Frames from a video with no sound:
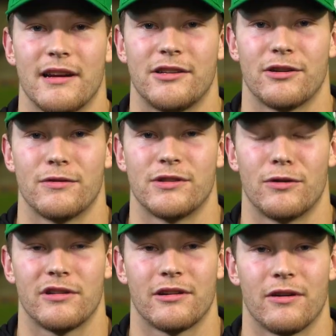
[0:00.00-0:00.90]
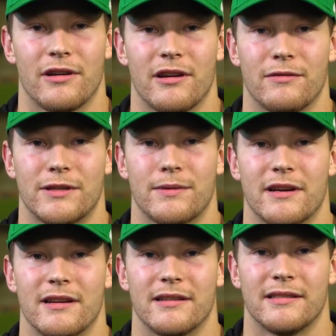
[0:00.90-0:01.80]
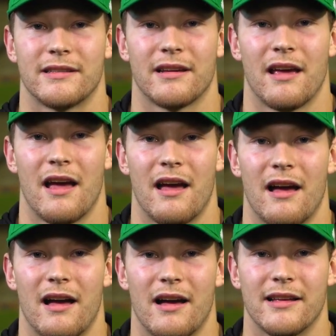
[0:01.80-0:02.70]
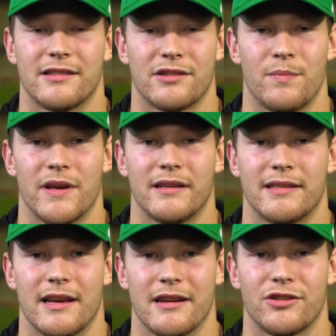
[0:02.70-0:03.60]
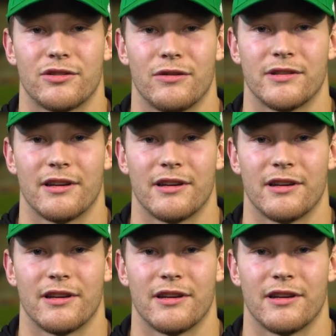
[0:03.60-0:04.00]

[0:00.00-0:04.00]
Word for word: I chose North Dakota was because uh, it's a big stage close